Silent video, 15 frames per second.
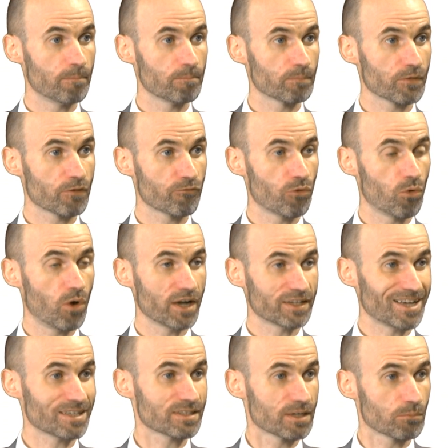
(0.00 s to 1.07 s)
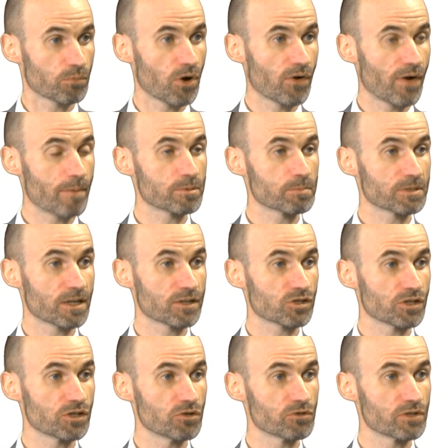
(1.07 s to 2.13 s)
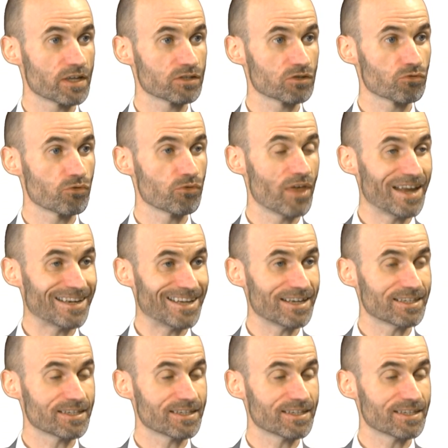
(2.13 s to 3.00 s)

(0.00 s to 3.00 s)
for a testing program to potentially use this through their data